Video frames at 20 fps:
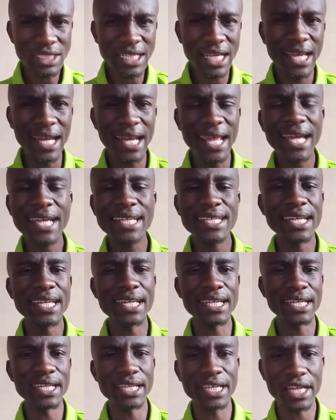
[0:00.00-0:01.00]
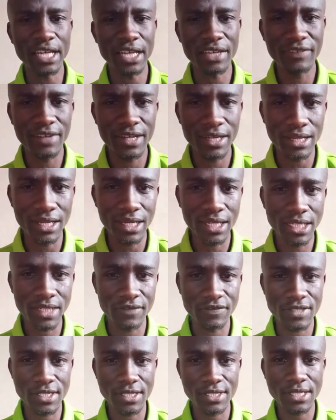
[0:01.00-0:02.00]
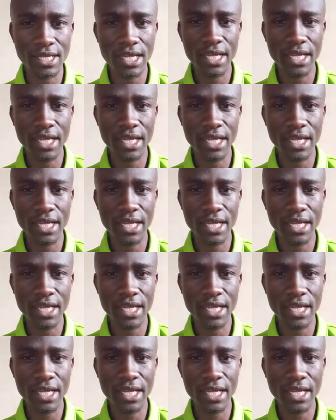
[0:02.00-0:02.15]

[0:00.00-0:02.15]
elected in a given elective seat,